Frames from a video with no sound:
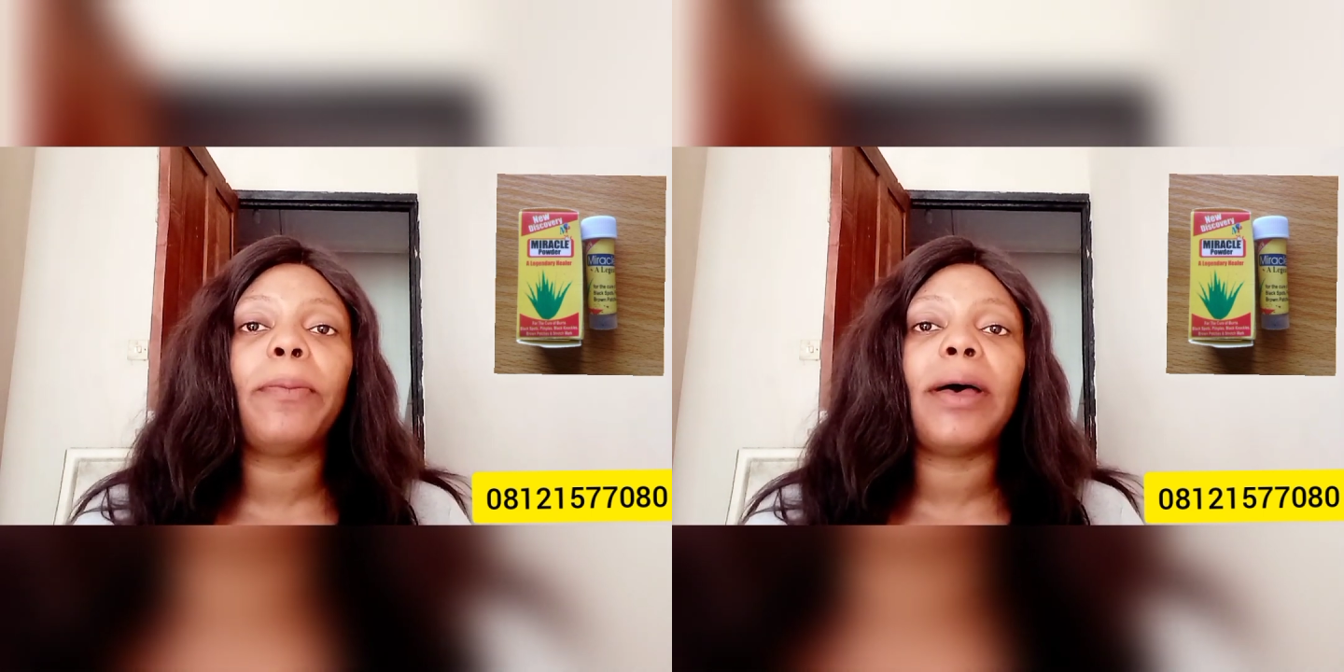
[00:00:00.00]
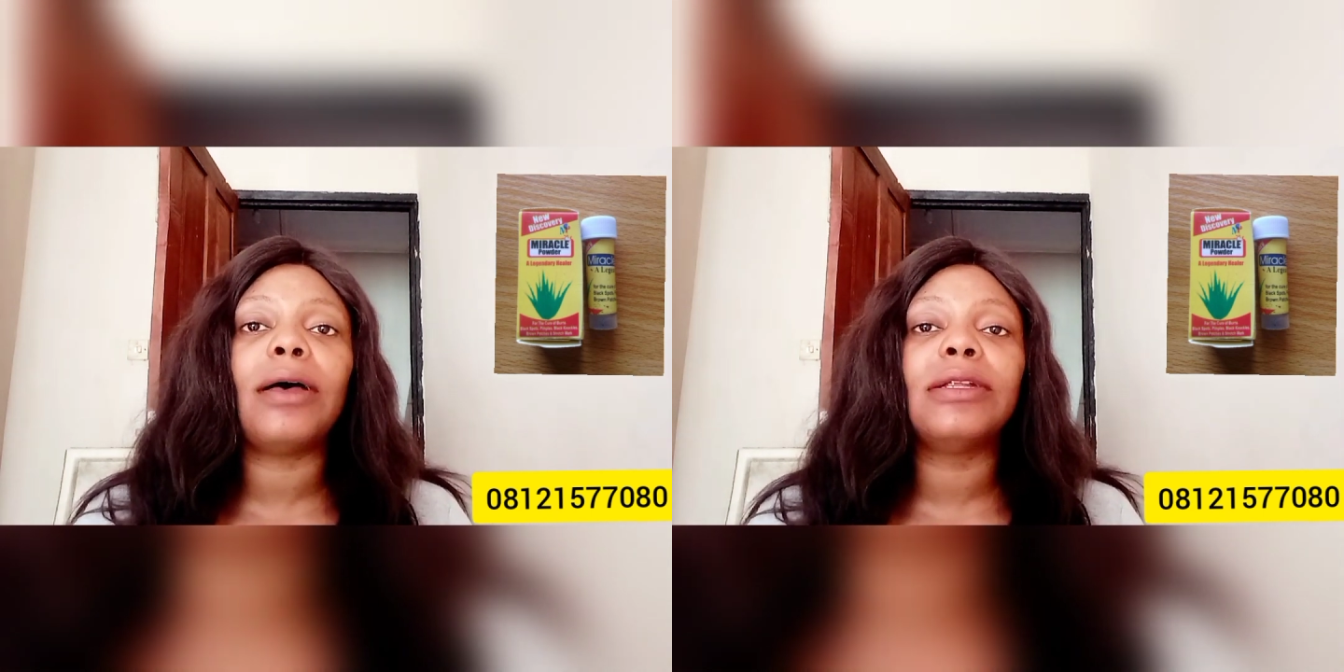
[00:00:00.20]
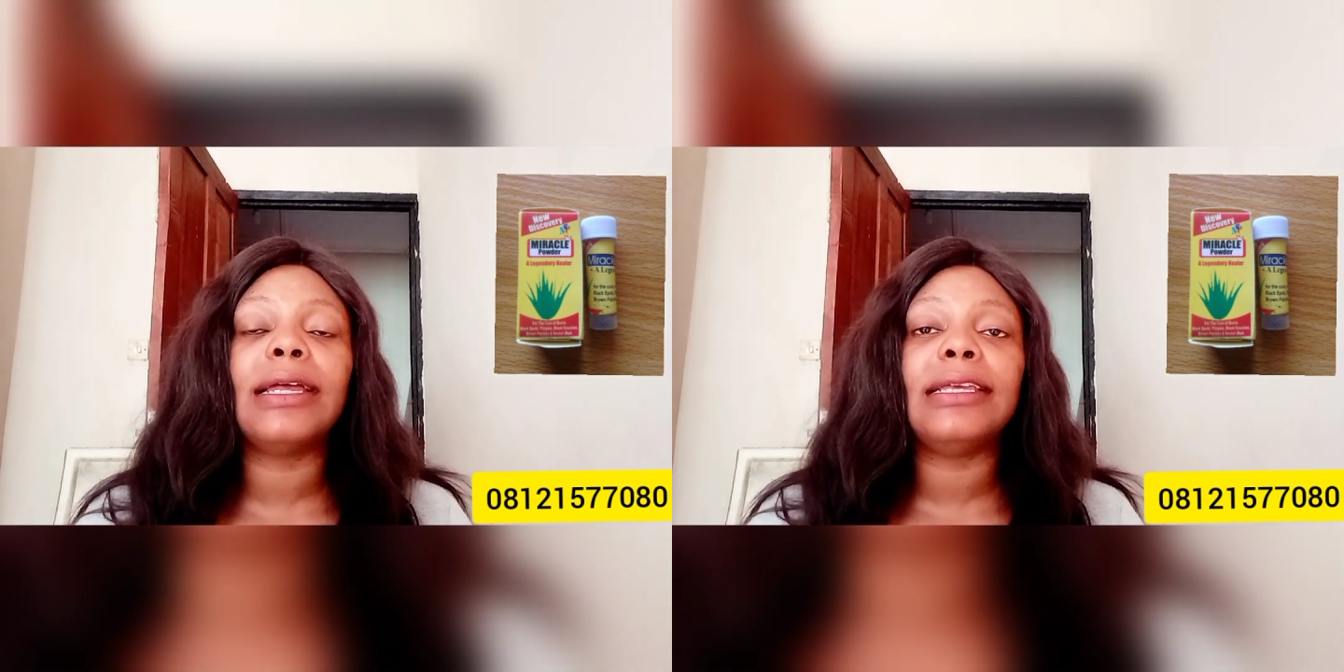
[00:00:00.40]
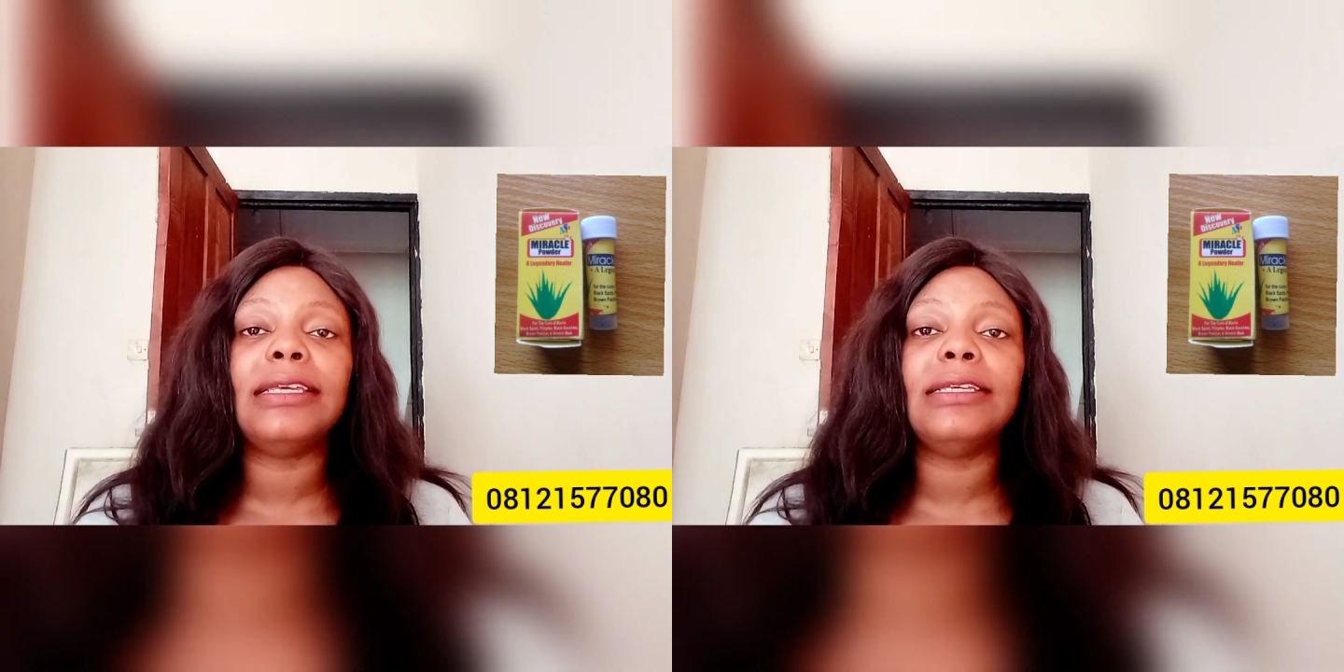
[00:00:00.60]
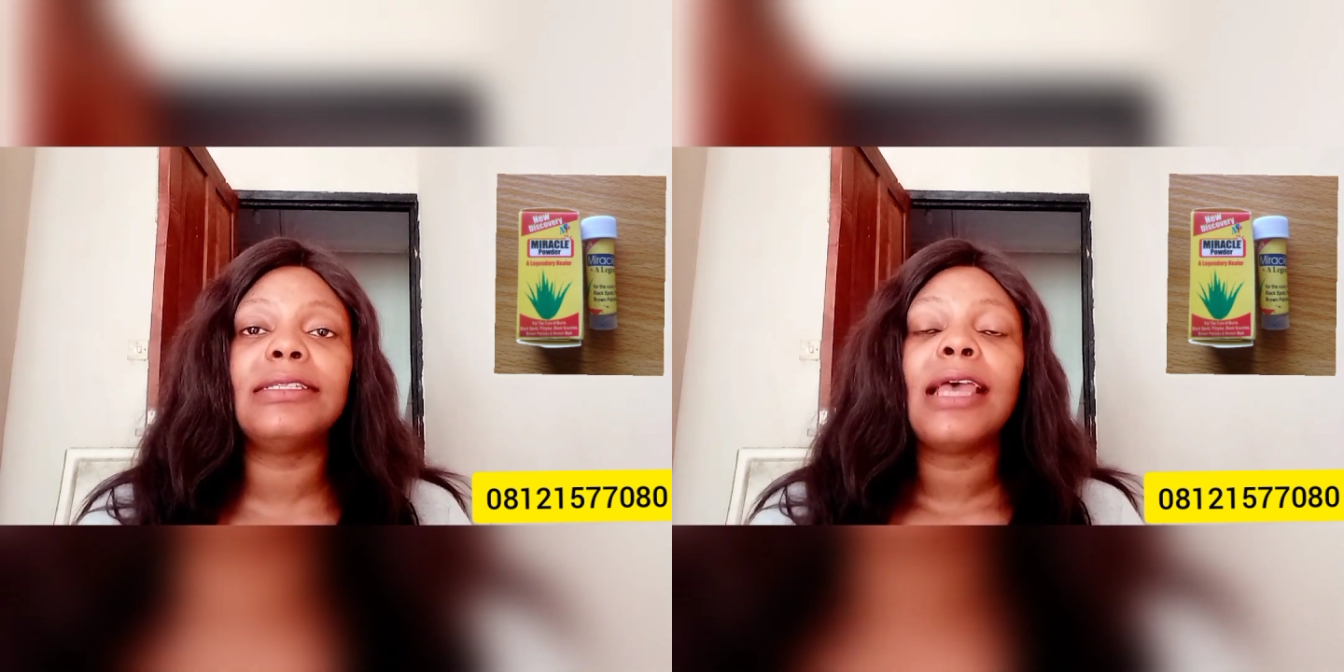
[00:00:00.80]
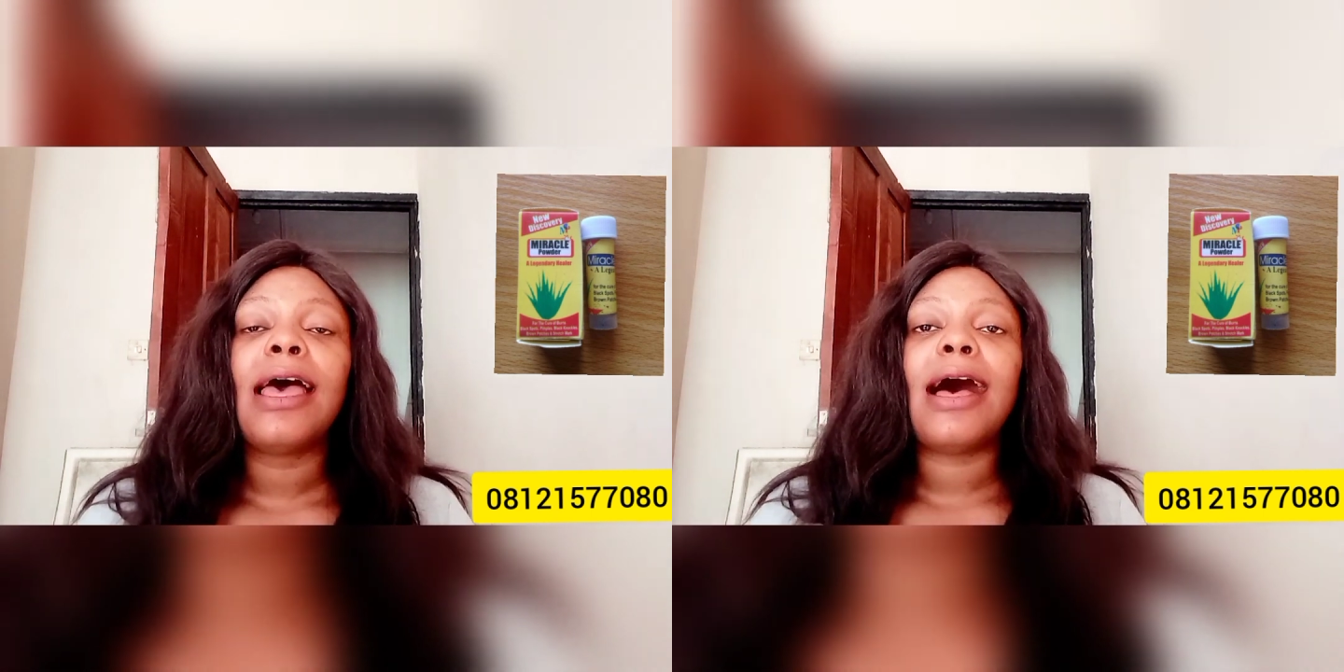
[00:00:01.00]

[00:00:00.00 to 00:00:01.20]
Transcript: powder is.